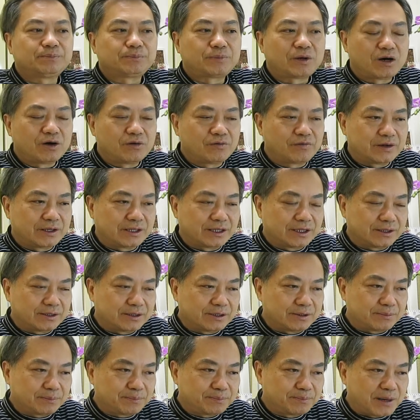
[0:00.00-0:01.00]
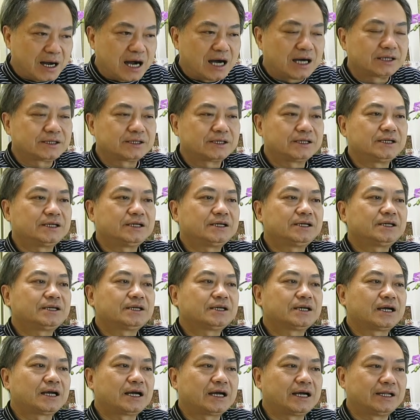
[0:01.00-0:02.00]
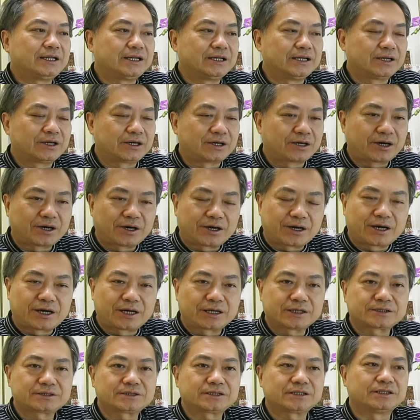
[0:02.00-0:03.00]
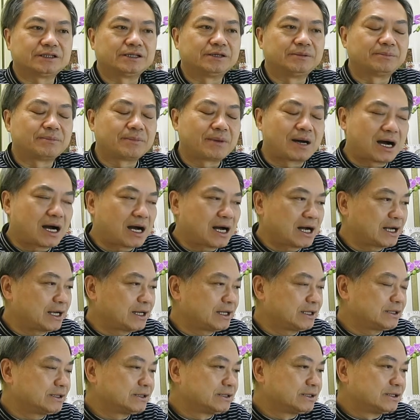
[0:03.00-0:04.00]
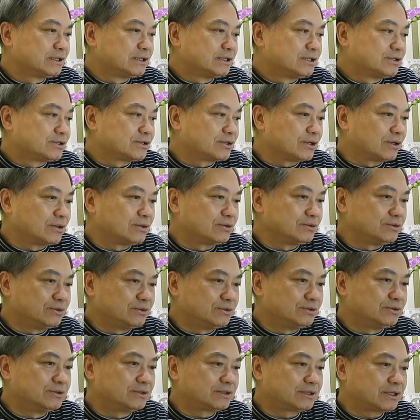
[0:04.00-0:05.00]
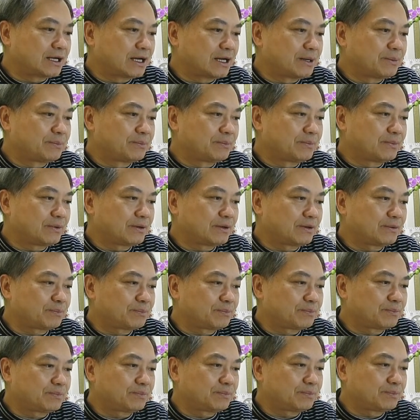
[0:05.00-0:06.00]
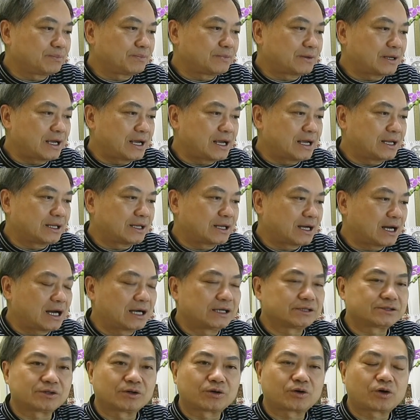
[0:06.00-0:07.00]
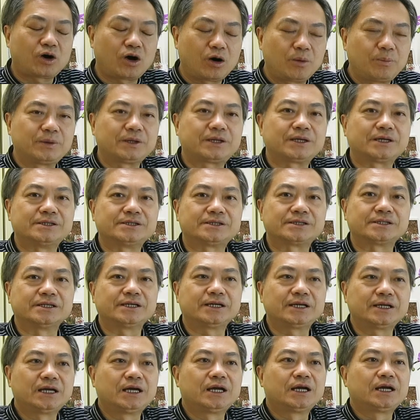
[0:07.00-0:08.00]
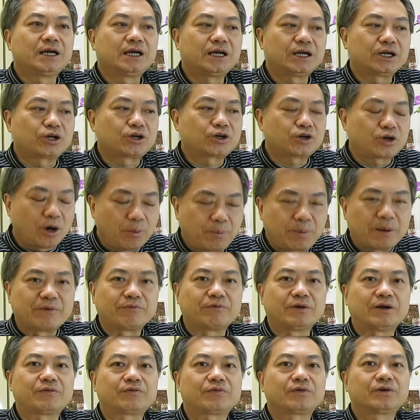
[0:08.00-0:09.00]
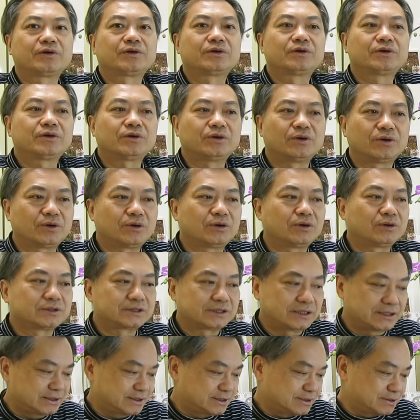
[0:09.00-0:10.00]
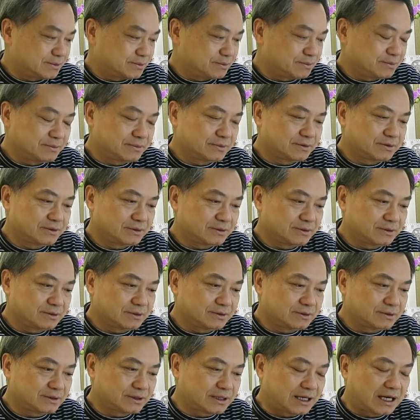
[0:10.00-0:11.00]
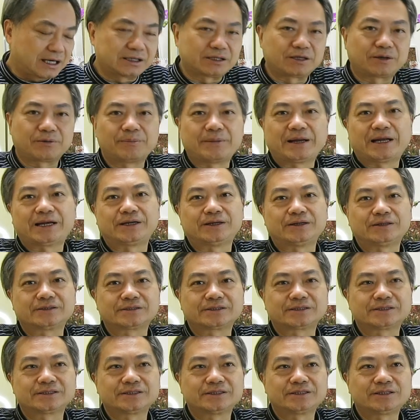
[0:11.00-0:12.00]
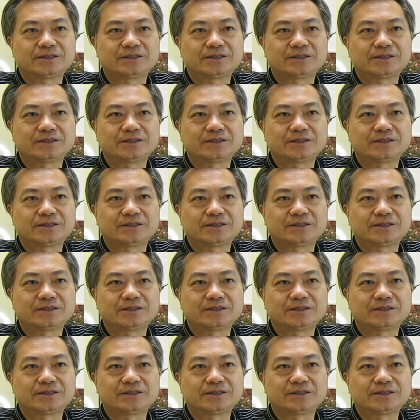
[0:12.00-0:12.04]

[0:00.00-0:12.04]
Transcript: both in body and in heart and in mind, so you can enhance your competency in coping with all these kind of matters.